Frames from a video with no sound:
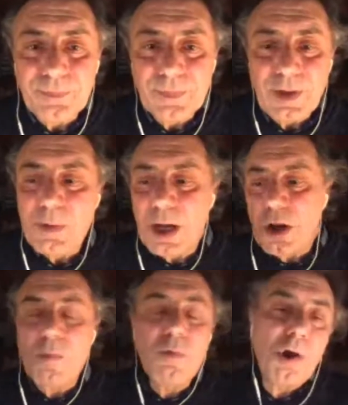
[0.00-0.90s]
about her
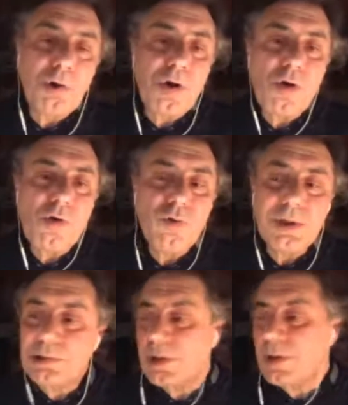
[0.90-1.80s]
brother who is
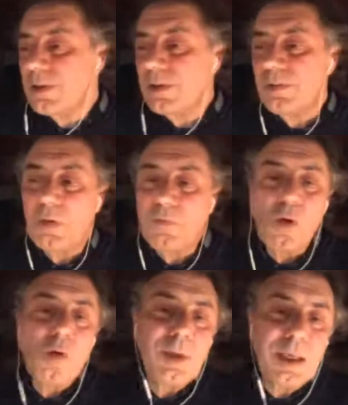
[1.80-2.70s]

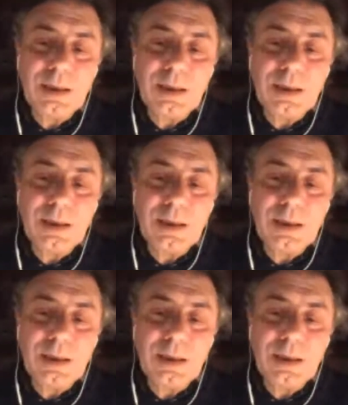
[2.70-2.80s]
performing